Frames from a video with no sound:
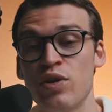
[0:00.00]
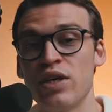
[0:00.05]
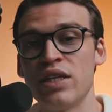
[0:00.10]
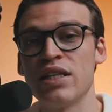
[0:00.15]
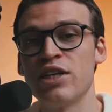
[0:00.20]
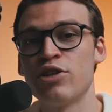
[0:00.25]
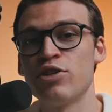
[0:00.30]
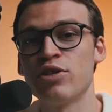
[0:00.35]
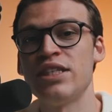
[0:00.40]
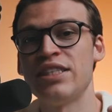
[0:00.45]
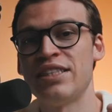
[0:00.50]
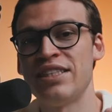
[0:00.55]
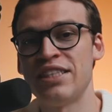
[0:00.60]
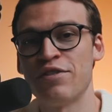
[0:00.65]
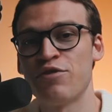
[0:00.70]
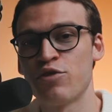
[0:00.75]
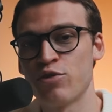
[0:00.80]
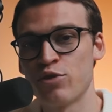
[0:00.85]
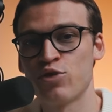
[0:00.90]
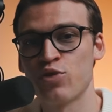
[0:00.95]
could literally
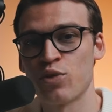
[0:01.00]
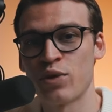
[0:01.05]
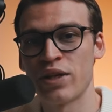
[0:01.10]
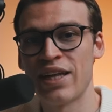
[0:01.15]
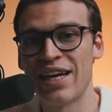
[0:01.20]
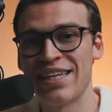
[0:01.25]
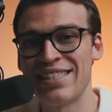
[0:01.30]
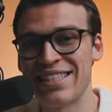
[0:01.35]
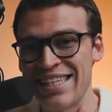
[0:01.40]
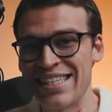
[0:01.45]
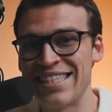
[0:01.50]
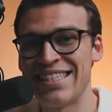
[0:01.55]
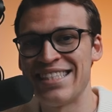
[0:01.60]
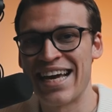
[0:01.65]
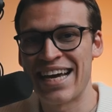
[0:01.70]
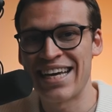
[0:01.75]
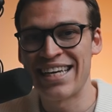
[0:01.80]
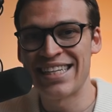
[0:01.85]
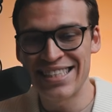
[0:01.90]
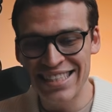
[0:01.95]
sift through storylines in
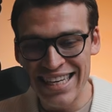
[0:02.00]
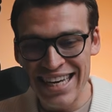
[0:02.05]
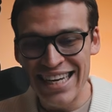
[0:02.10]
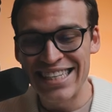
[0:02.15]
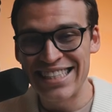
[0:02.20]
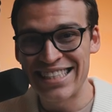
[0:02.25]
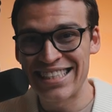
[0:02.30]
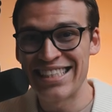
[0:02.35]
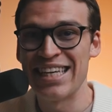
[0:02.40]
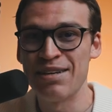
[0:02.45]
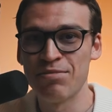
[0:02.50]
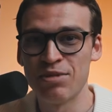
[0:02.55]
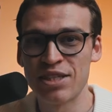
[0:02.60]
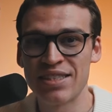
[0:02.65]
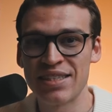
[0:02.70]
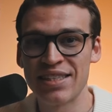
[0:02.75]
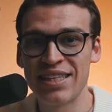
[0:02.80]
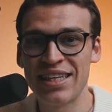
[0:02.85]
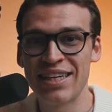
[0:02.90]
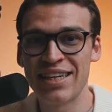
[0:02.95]
seconds
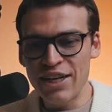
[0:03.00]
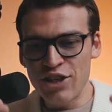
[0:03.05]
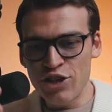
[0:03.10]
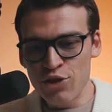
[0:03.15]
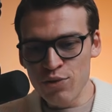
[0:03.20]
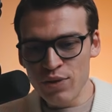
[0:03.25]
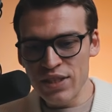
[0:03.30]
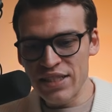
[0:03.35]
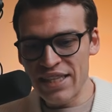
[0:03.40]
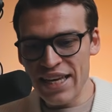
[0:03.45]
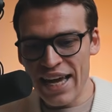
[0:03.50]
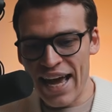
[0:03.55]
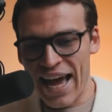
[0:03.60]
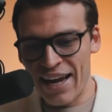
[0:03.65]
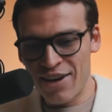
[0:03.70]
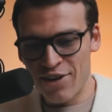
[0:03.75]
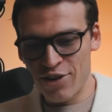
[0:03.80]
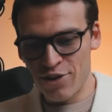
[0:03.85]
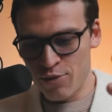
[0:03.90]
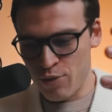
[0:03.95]
seamlessly, and you as the
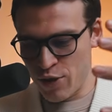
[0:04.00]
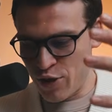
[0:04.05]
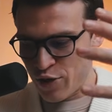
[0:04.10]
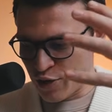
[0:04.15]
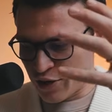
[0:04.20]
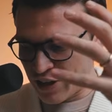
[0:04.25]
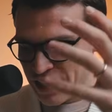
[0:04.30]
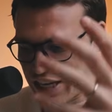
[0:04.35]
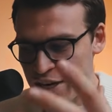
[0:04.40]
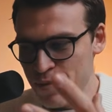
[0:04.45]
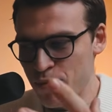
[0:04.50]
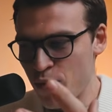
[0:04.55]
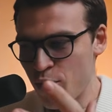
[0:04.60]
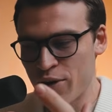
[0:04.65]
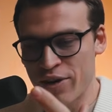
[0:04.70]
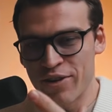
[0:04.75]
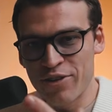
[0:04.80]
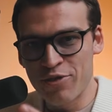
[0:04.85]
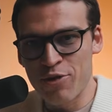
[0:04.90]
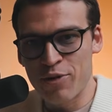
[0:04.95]
editor with your
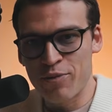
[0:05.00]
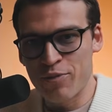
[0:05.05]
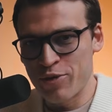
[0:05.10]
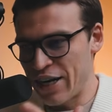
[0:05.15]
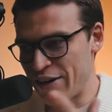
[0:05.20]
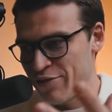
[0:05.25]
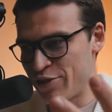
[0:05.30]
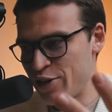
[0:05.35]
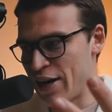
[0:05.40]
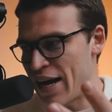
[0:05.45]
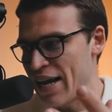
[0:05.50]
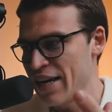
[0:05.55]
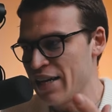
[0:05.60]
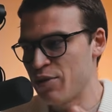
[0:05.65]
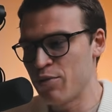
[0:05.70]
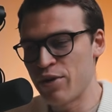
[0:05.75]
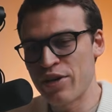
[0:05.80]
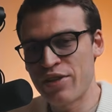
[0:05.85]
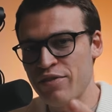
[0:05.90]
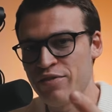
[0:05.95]
keyboard or whatever you're
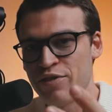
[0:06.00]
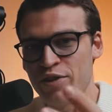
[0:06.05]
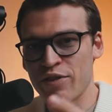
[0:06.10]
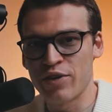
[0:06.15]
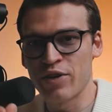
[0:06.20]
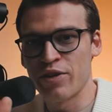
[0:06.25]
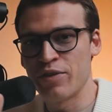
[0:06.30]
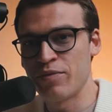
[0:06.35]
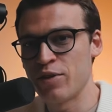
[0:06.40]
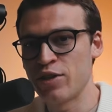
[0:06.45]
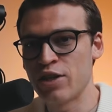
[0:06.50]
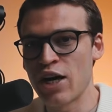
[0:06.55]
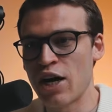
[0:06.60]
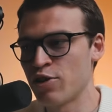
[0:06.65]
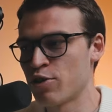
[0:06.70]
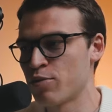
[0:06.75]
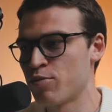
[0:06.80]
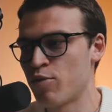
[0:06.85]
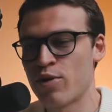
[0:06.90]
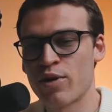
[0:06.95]
editing with, if you have a
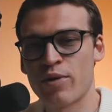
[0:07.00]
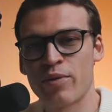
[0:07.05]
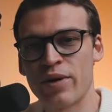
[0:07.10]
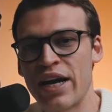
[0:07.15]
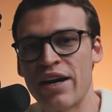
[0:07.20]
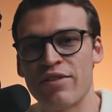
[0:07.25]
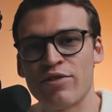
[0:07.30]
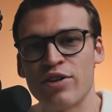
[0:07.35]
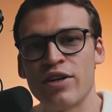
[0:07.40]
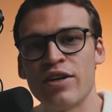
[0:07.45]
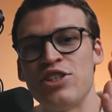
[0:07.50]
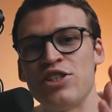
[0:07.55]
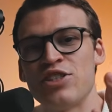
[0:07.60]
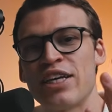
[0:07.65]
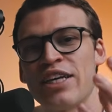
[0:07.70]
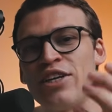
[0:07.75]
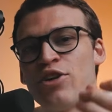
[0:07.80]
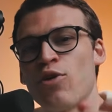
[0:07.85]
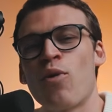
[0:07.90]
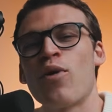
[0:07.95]
color board or whatever, it's just
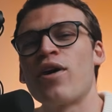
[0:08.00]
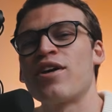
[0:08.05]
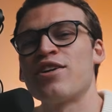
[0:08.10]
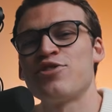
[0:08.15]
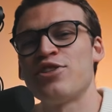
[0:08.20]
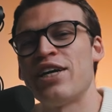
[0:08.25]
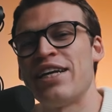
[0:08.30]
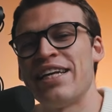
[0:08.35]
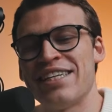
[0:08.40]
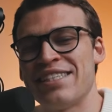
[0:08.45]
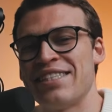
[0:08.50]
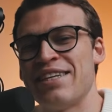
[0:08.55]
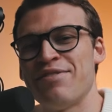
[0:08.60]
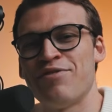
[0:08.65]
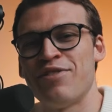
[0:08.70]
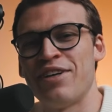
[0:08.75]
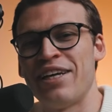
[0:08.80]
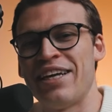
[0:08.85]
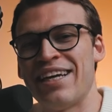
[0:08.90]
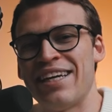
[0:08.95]
like you're orchestrating a
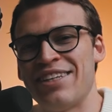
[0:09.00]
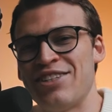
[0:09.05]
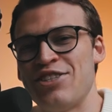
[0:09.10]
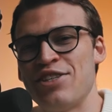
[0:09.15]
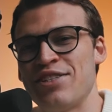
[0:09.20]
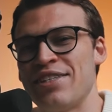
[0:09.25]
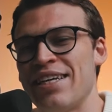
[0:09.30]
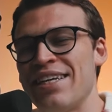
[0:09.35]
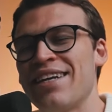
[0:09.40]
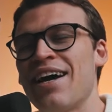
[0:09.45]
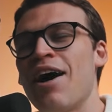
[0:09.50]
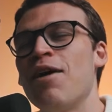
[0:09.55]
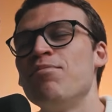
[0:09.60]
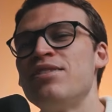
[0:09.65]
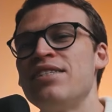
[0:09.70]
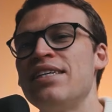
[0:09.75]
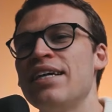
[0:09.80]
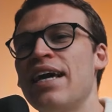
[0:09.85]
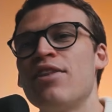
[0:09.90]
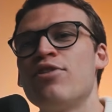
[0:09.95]
symphony. It
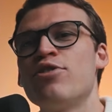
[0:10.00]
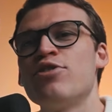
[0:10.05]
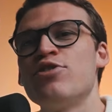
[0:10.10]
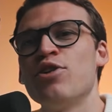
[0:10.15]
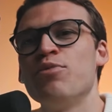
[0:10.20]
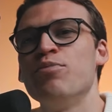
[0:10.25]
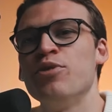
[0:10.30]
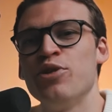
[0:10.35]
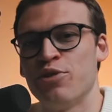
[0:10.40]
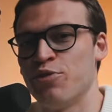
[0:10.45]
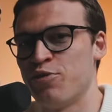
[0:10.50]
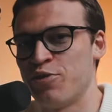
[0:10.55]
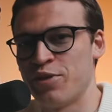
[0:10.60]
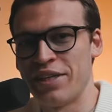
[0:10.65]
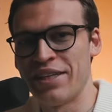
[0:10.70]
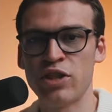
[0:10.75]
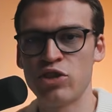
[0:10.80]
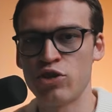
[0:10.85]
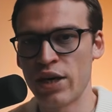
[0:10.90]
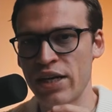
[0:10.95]
comes together so
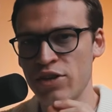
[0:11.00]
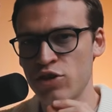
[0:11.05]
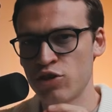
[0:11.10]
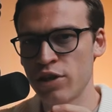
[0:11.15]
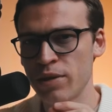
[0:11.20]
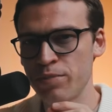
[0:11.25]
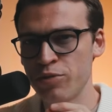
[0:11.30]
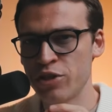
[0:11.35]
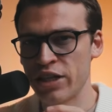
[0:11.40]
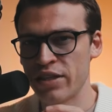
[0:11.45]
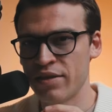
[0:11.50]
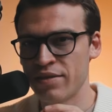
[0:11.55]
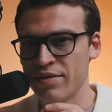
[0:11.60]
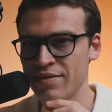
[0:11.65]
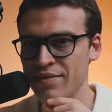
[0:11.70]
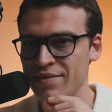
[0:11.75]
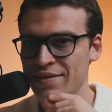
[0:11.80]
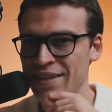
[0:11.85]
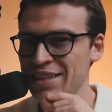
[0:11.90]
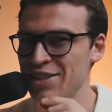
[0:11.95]
beautifully. But transcription,
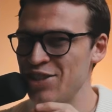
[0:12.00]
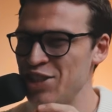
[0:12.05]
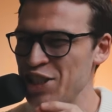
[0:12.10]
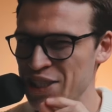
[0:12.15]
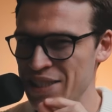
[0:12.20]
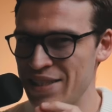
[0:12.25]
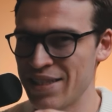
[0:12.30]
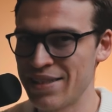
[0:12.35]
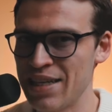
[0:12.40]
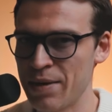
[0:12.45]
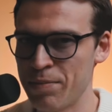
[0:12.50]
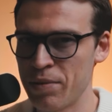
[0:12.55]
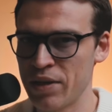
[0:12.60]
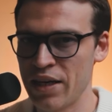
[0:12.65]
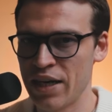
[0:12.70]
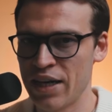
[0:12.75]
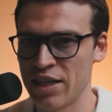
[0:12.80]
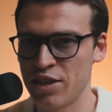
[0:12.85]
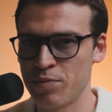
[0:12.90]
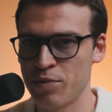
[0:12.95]
that's just the tip of
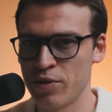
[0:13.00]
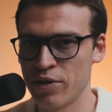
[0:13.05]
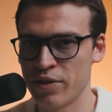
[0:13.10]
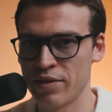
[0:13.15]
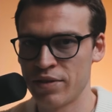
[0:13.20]
the iceberg.